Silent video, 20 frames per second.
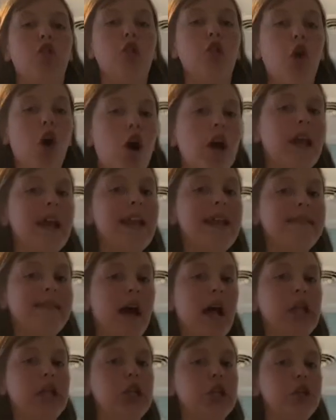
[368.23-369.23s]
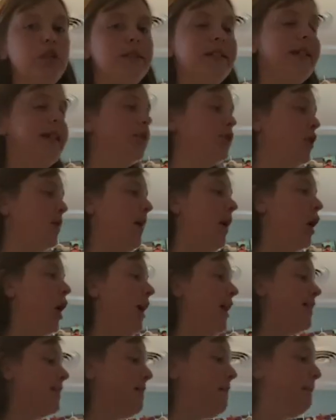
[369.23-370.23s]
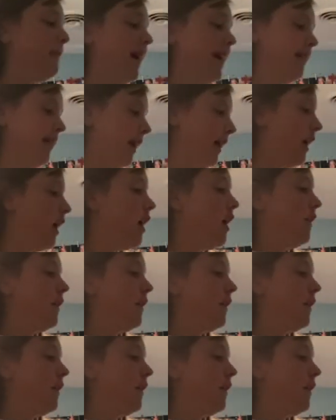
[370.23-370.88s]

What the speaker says: long it is, how loose it is. Oh my god, it's amazing.